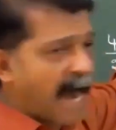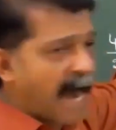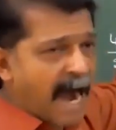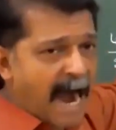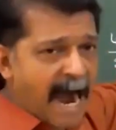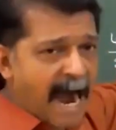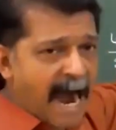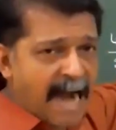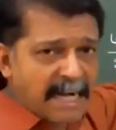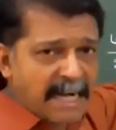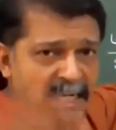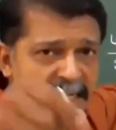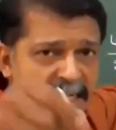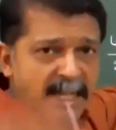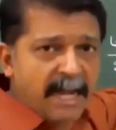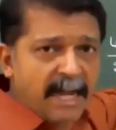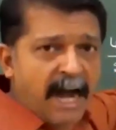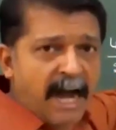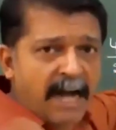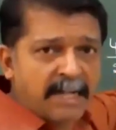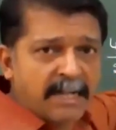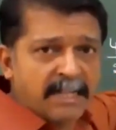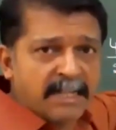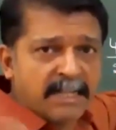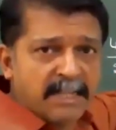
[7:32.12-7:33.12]
At
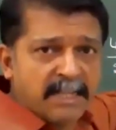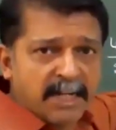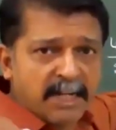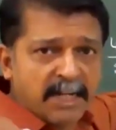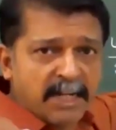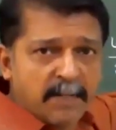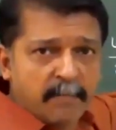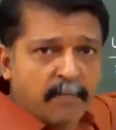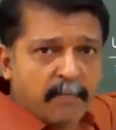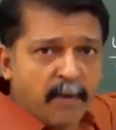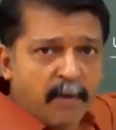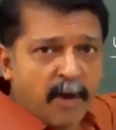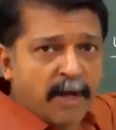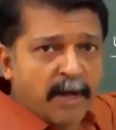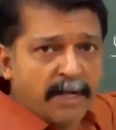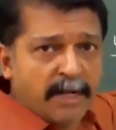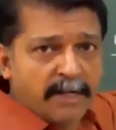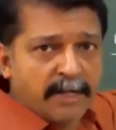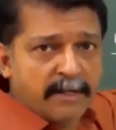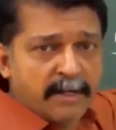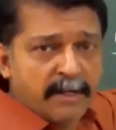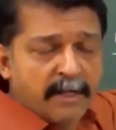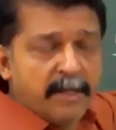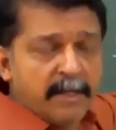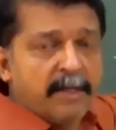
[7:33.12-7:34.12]
that point,
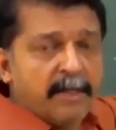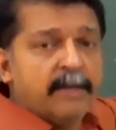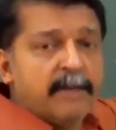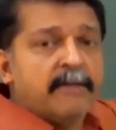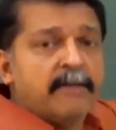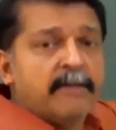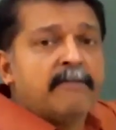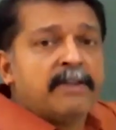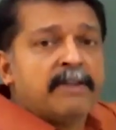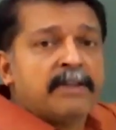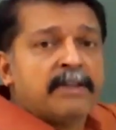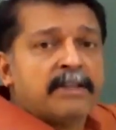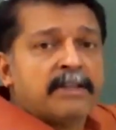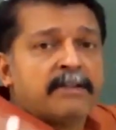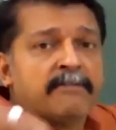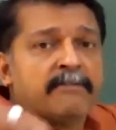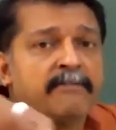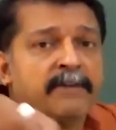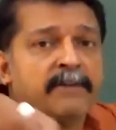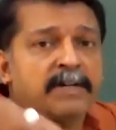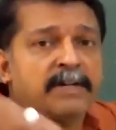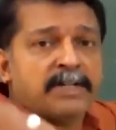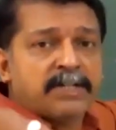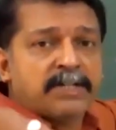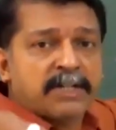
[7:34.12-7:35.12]
whether the
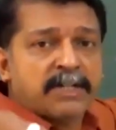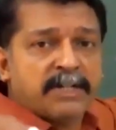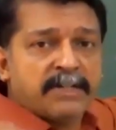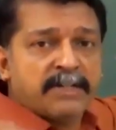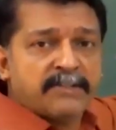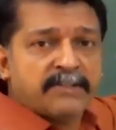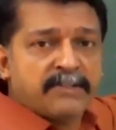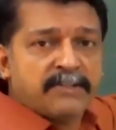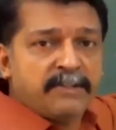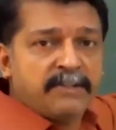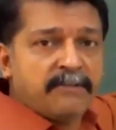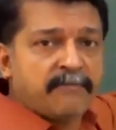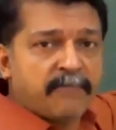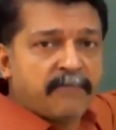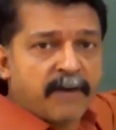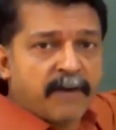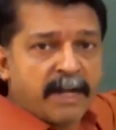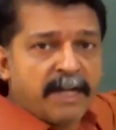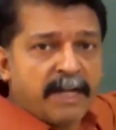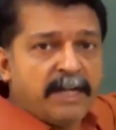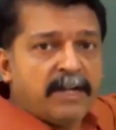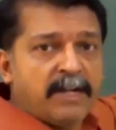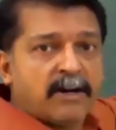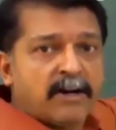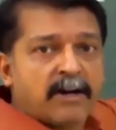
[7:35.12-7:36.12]
function is
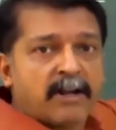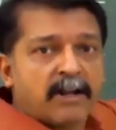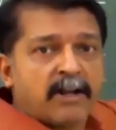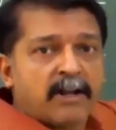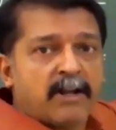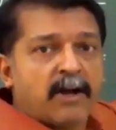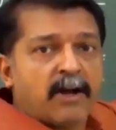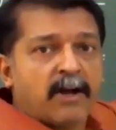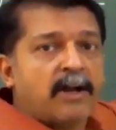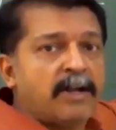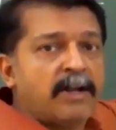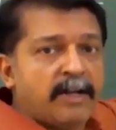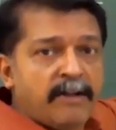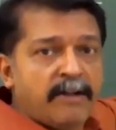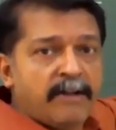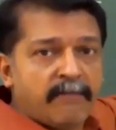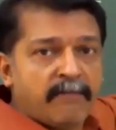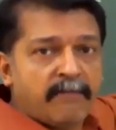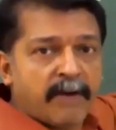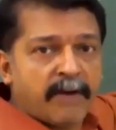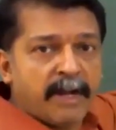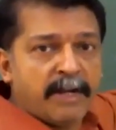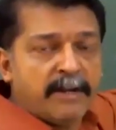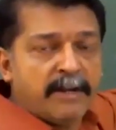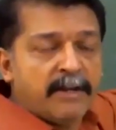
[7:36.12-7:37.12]
defined or not
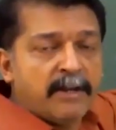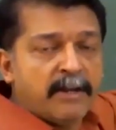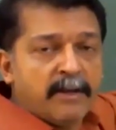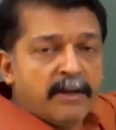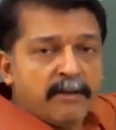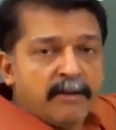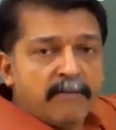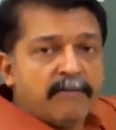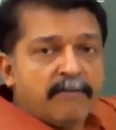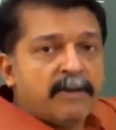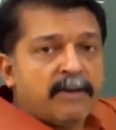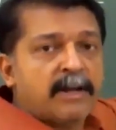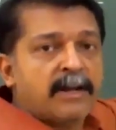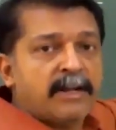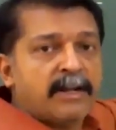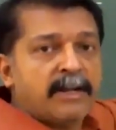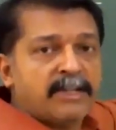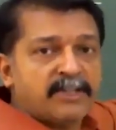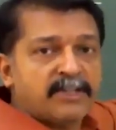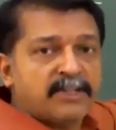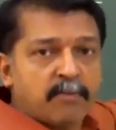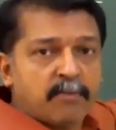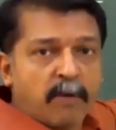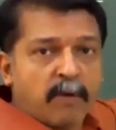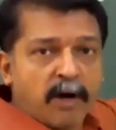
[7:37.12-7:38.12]
defined, we are
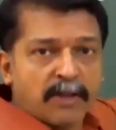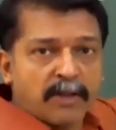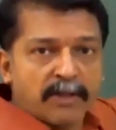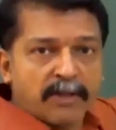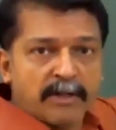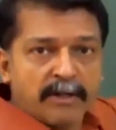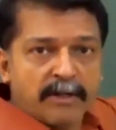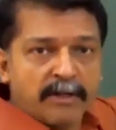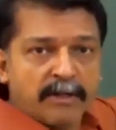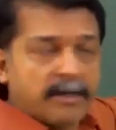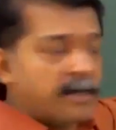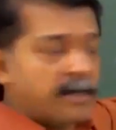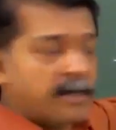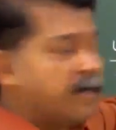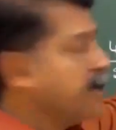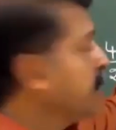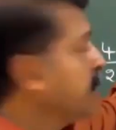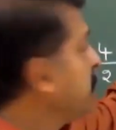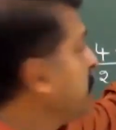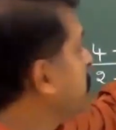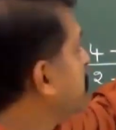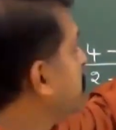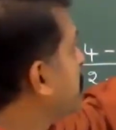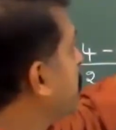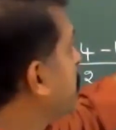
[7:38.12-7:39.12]
least bothered.
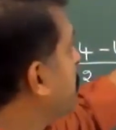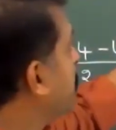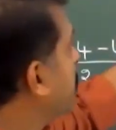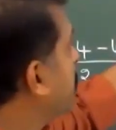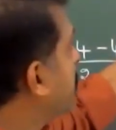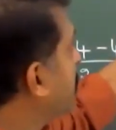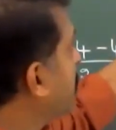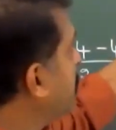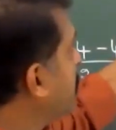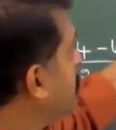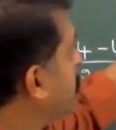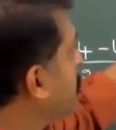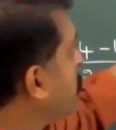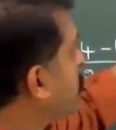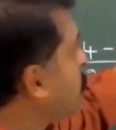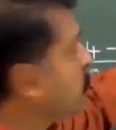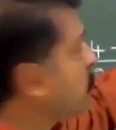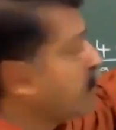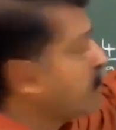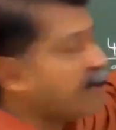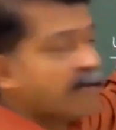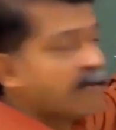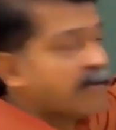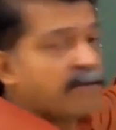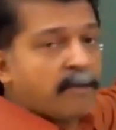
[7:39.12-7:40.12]
In the neighborhood
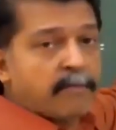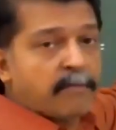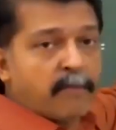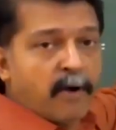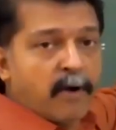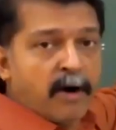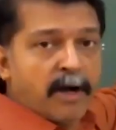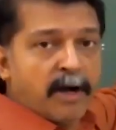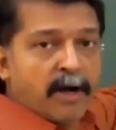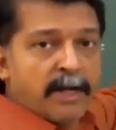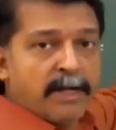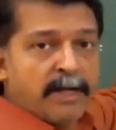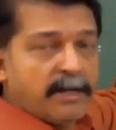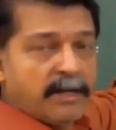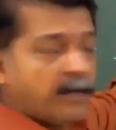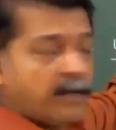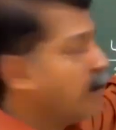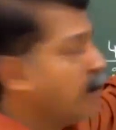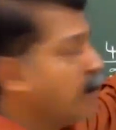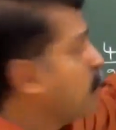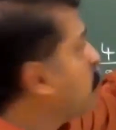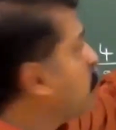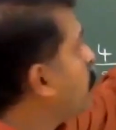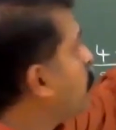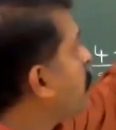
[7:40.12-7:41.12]
of the point,
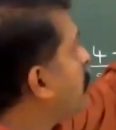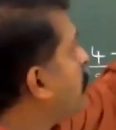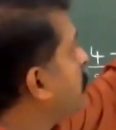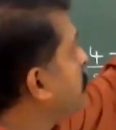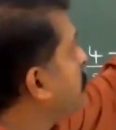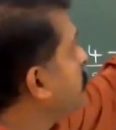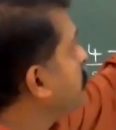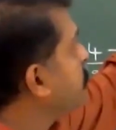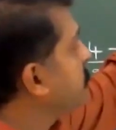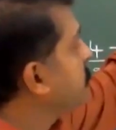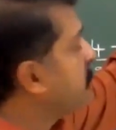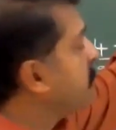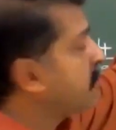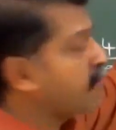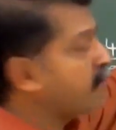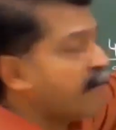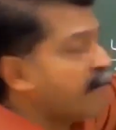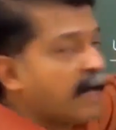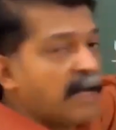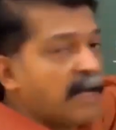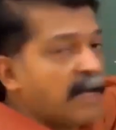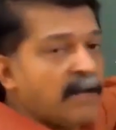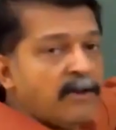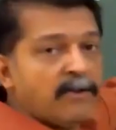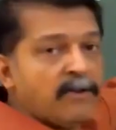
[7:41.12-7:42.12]
what is the
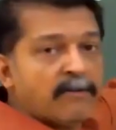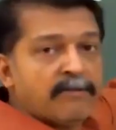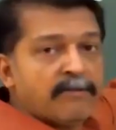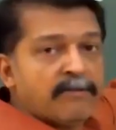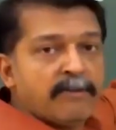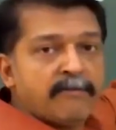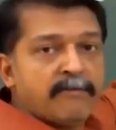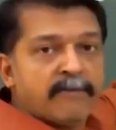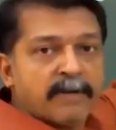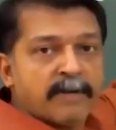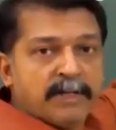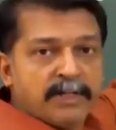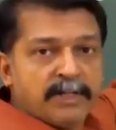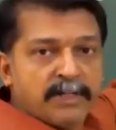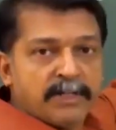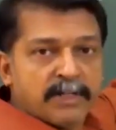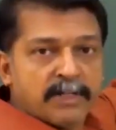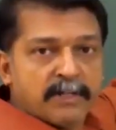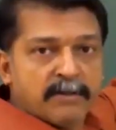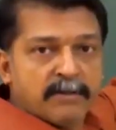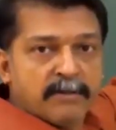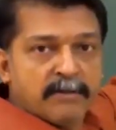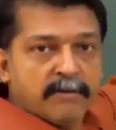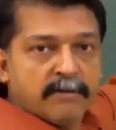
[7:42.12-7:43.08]
value of the function?